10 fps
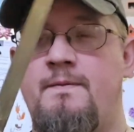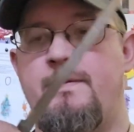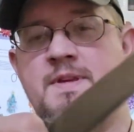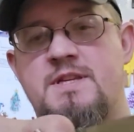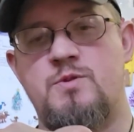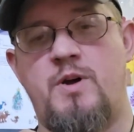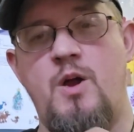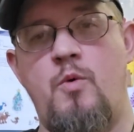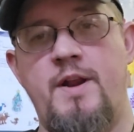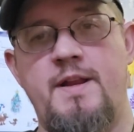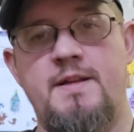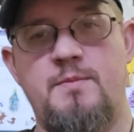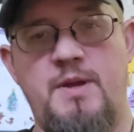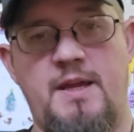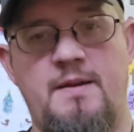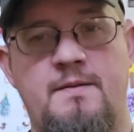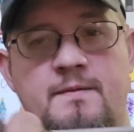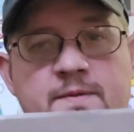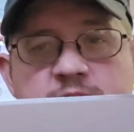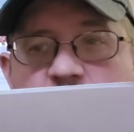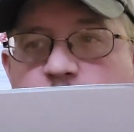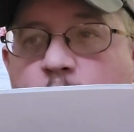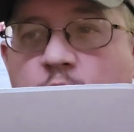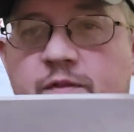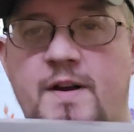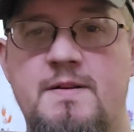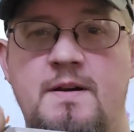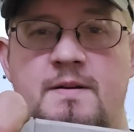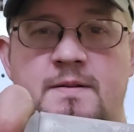This is what I wanted it to be. This is perfect.